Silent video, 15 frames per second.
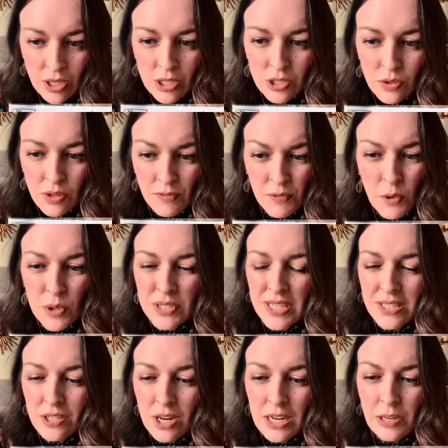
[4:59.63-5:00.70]
So of course
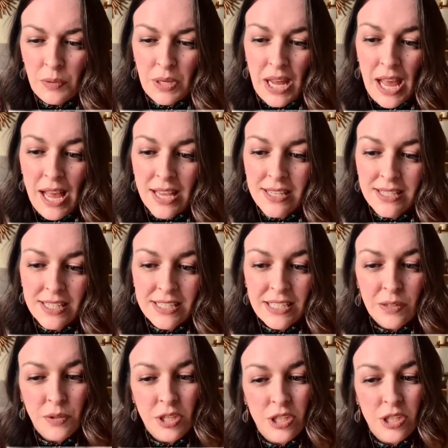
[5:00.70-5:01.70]
that's not equal to s, that's equal